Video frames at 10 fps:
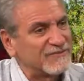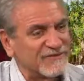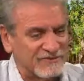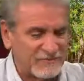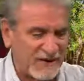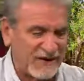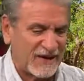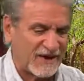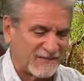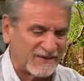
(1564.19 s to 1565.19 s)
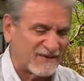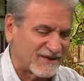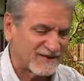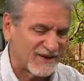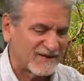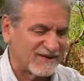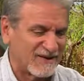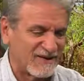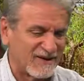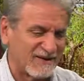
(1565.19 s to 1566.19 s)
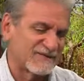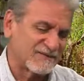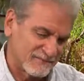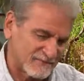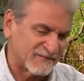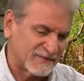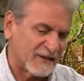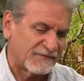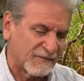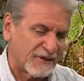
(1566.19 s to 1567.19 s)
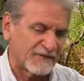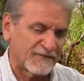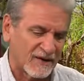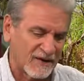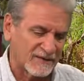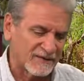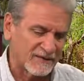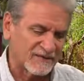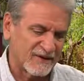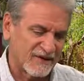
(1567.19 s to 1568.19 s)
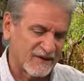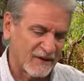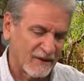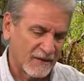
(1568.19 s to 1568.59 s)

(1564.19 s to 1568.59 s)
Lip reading: So it's me, Adam, and Dick's idea, and Stephanie Madrigal to take